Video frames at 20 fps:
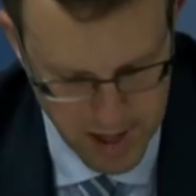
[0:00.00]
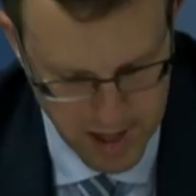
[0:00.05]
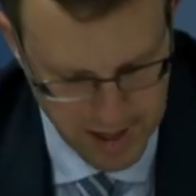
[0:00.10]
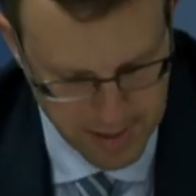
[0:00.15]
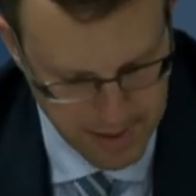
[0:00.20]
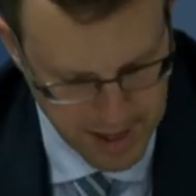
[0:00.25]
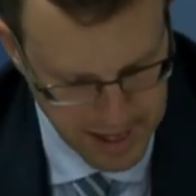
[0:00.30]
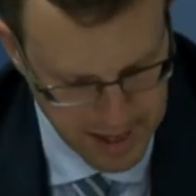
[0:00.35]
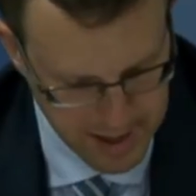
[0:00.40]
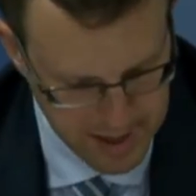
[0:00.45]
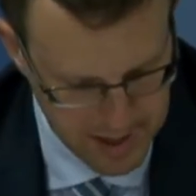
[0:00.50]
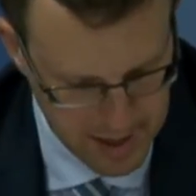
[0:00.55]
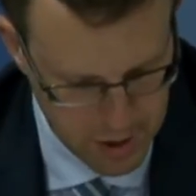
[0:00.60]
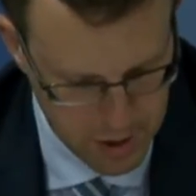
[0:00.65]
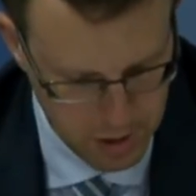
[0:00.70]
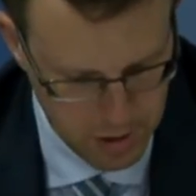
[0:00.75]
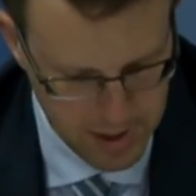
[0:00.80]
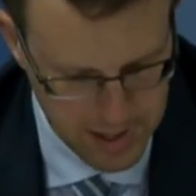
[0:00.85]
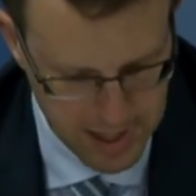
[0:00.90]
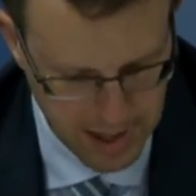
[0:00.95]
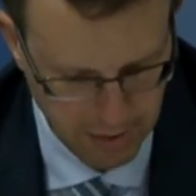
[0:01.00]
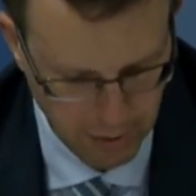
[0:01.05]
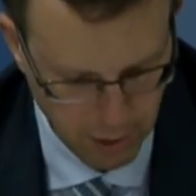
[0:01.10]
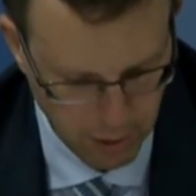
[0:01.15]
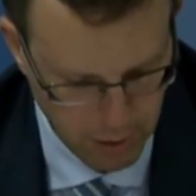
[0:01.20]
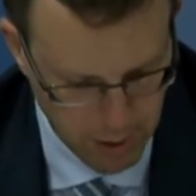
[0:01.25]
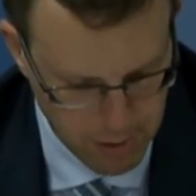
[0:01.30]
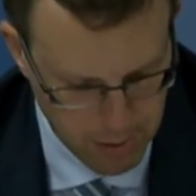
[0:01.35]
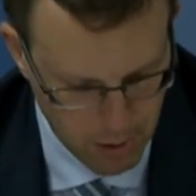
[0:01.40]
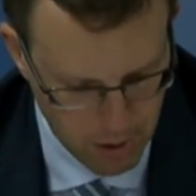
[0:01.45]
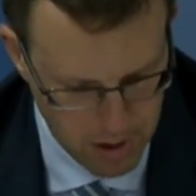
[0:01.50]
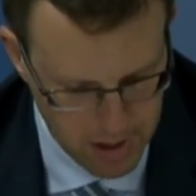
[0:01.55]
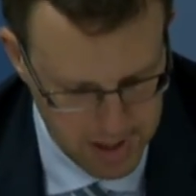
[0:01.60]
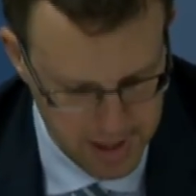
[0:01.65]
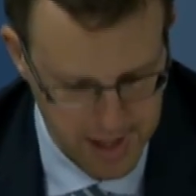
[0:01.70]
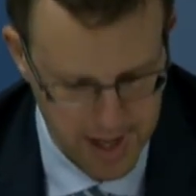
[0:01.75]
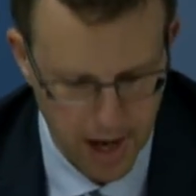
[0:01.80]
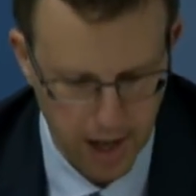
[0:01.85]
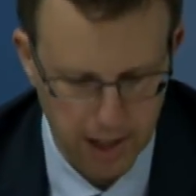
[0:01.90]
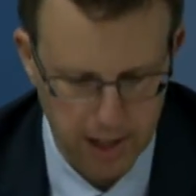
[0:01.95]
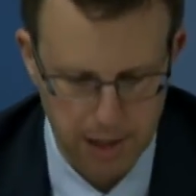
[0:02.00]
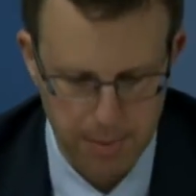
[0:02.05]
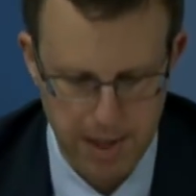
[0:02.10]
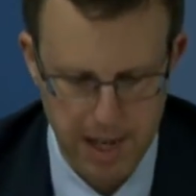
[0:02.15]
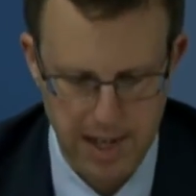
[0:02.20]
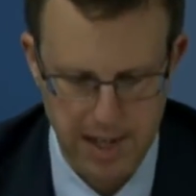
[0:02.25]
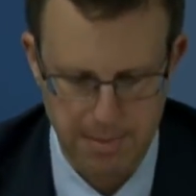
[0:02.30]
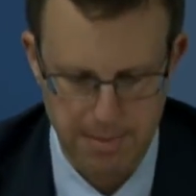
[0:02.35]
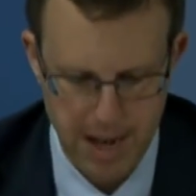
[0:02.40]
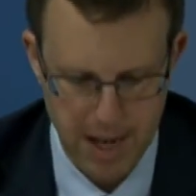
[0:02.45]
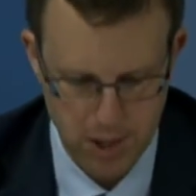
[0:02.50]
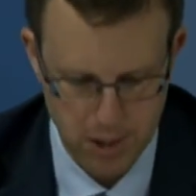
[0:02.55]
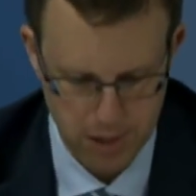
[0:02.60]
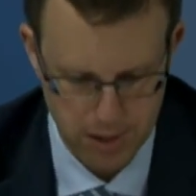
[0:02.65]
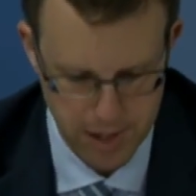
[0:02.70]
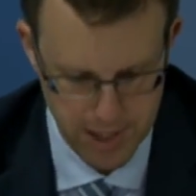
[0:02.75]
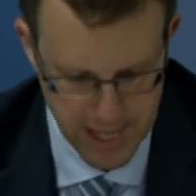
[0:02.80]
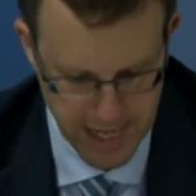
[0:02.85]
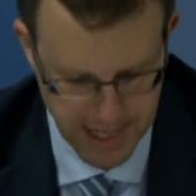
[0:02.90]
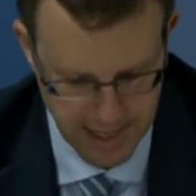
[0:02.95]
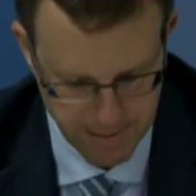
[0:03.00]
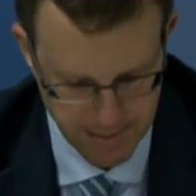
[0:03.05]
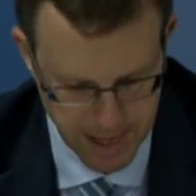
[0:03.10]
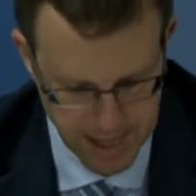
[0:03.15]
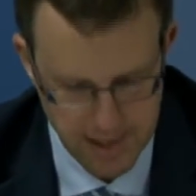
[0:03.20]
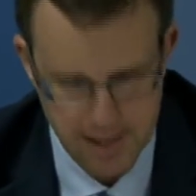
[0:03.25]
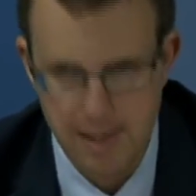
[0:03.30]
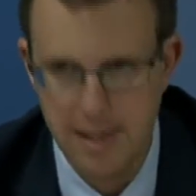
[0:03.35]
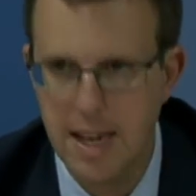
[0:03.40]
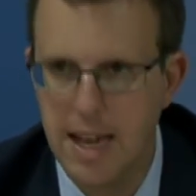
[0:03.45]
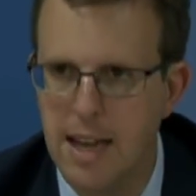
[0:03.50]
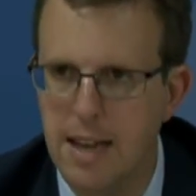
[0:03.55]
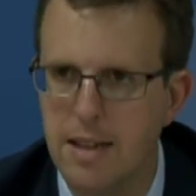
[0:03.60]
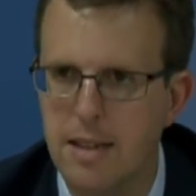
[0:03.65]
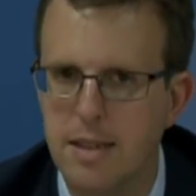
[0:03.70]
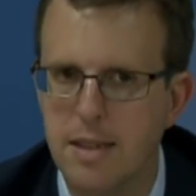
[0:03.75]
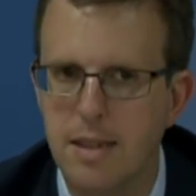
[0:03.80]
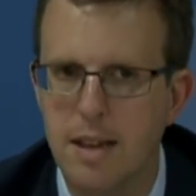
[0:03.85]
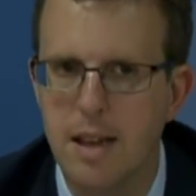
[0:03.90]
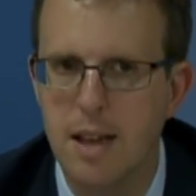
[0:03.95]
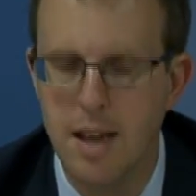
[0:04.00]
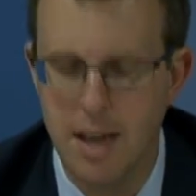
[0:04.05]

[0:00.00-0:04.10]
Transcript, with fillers: Committee has issued several reports documenting measures taken by states